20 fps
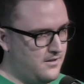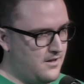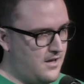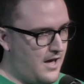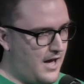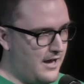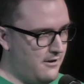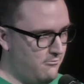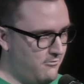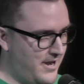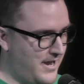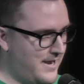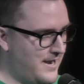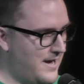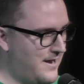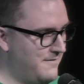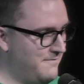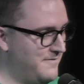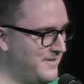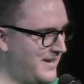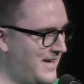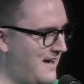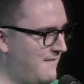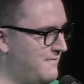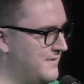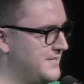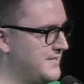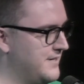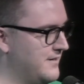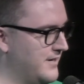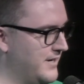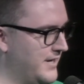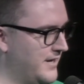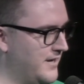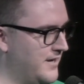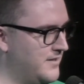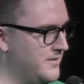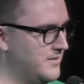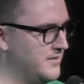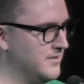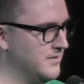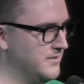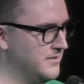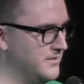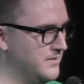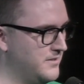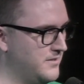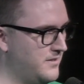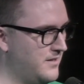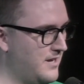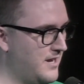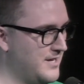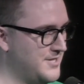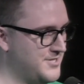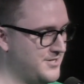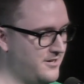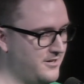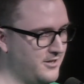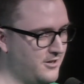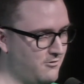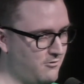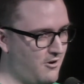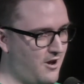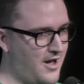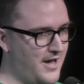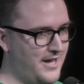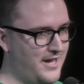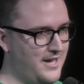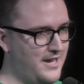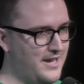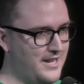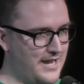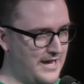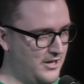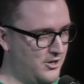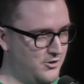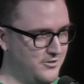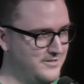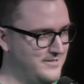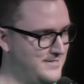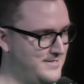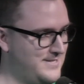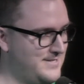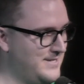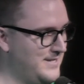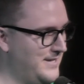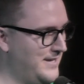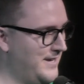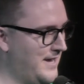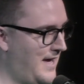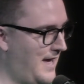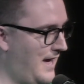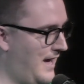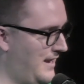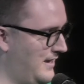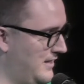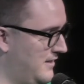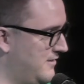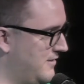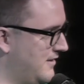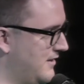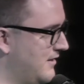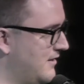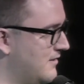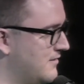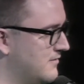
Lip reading: I ran out of the cafeteria. I started crying, and I couldn't see anything.